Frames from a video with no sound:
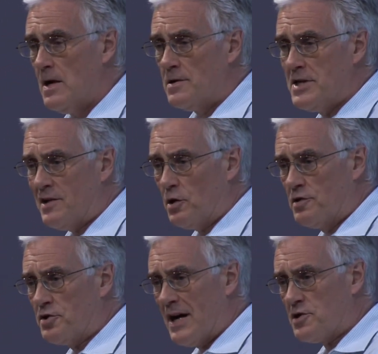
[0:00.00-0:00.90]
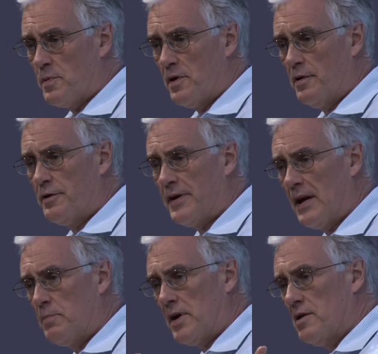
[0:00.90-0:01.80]
Debt contracts were a good
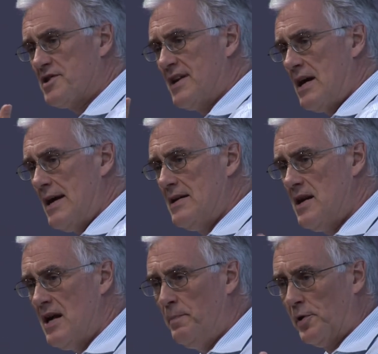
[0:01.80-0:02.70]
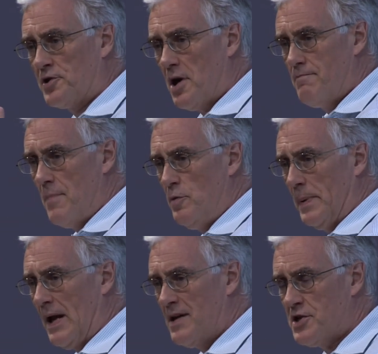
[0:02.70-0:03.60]
thing because they enabled a
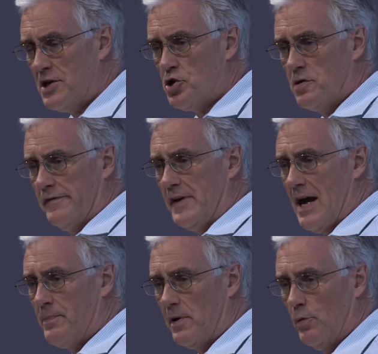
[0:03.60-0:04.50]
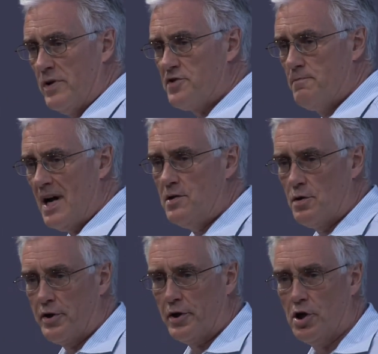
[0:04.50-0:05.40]
mobilization of capital which might
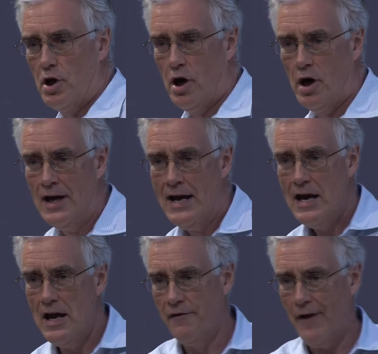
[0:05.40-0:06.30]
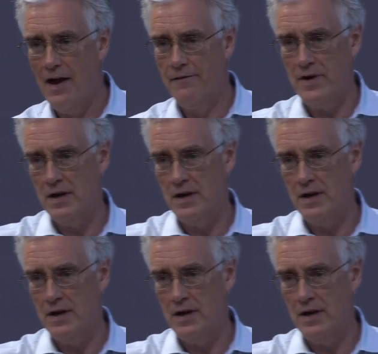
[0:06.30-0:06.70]
not occur if every